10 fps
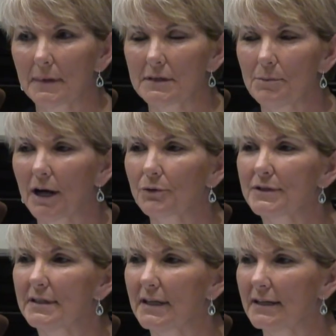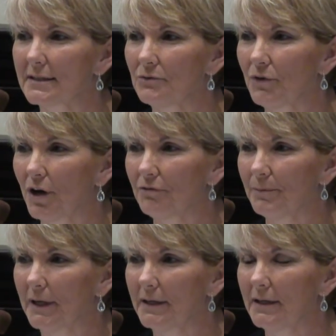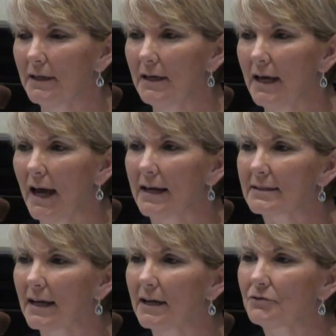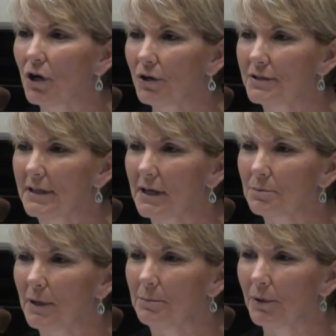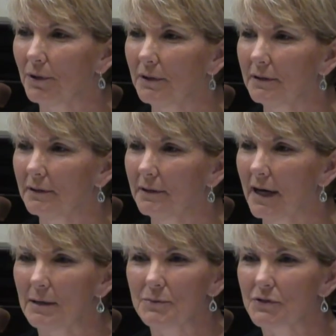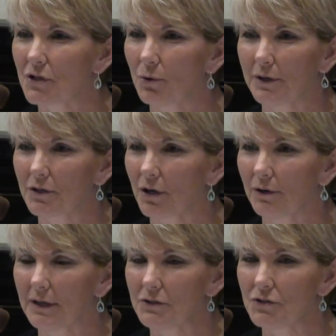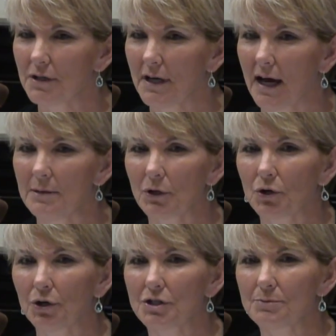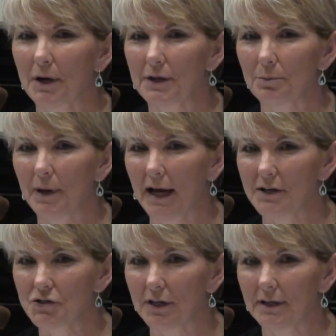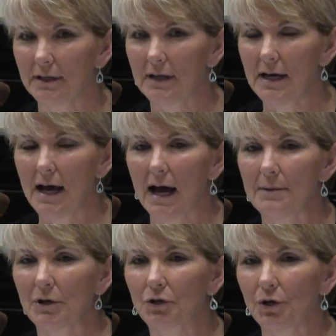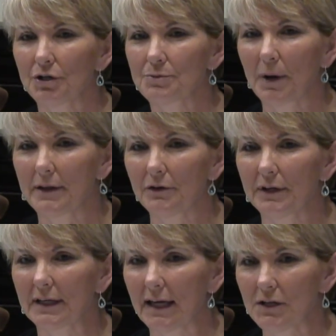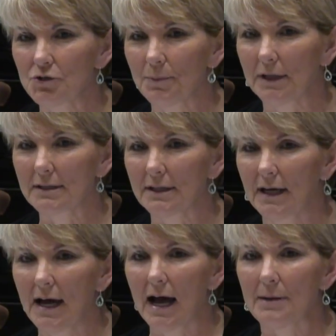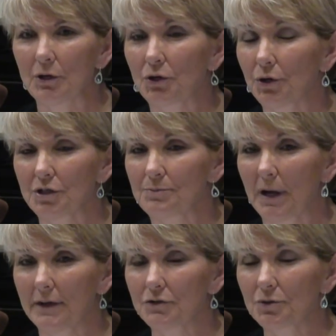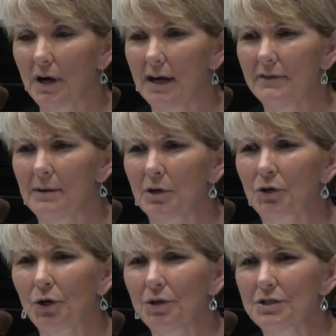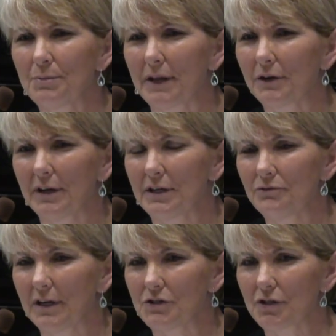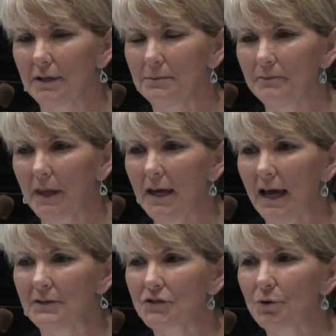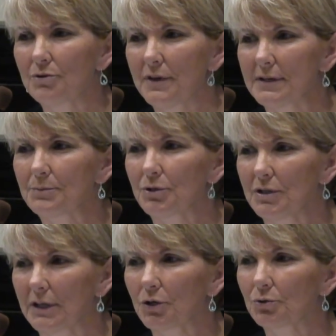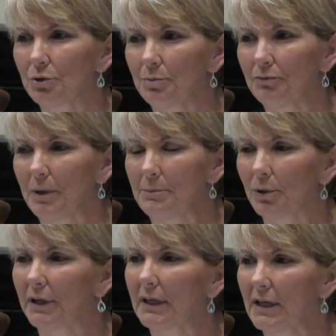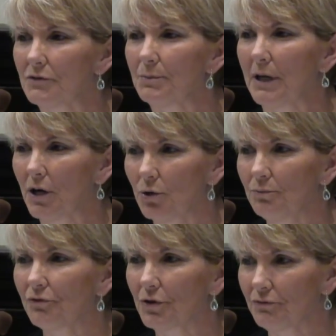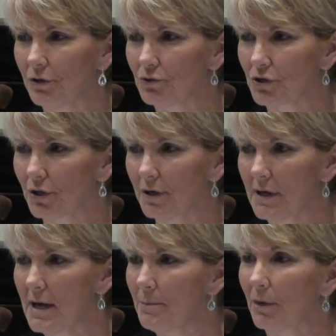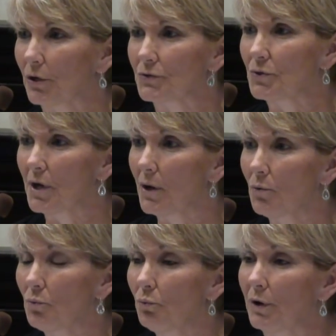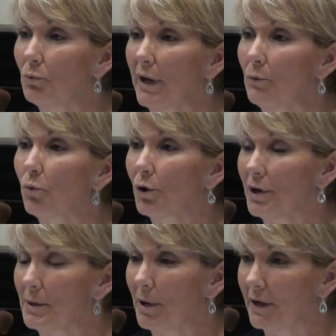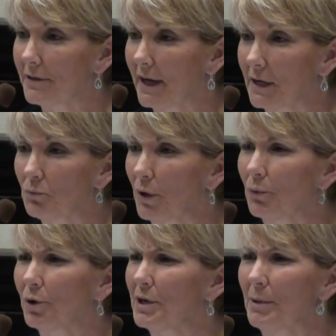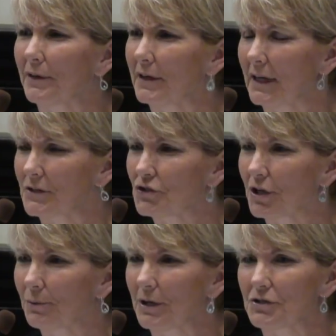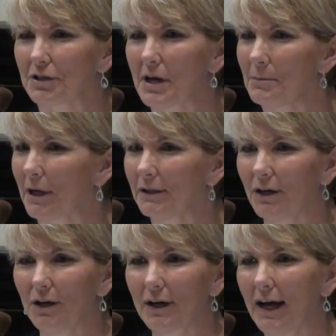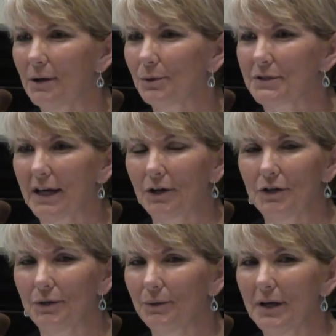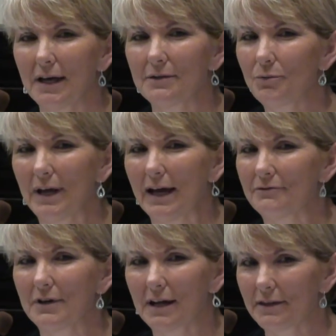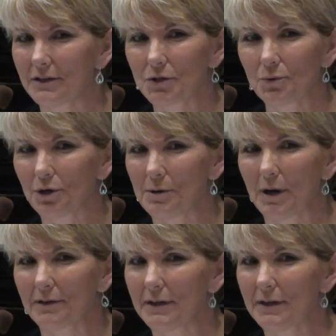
Democracy takes involvement. And as I have talked to young people, I am so encouraged. I'm encouraged by their passion. I'm encouraged by their engagement. I'm encouraged by their drive. I'm encouraged by their innovation. And so this particular group of people, it gives me hope for the future, because when we worry about that and we worry about the next generation coming along, I will tell you, we have nothing to worry about.